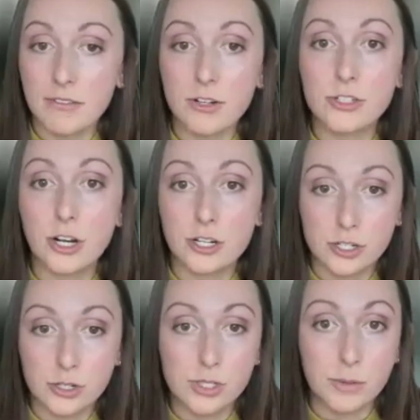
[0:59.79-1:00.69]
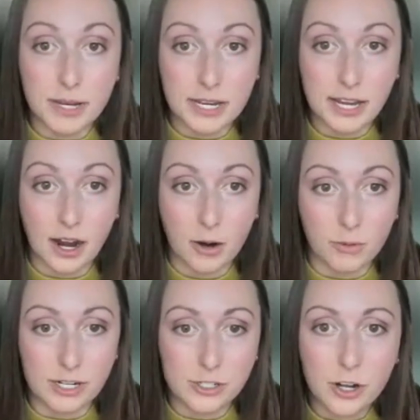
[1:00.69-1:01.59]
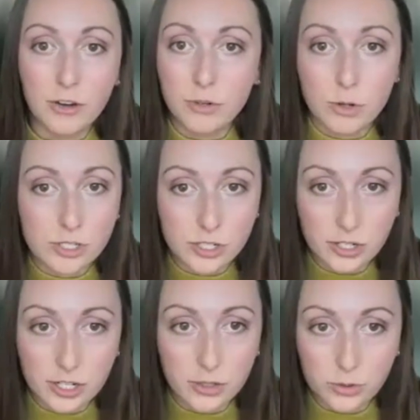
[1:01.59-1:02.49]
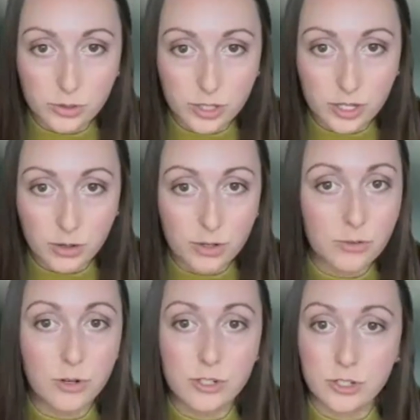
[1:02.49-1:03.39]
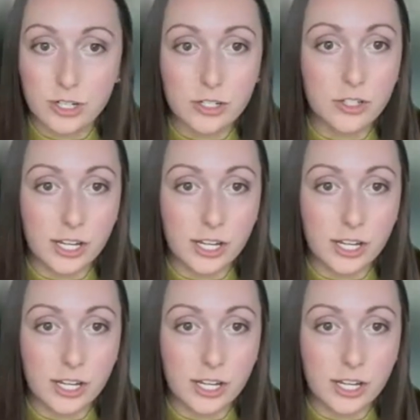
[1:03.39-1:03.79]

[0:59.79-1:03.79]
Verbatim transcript: you're starting to do some media outreach, of course they're going to Google you. And of course they're going to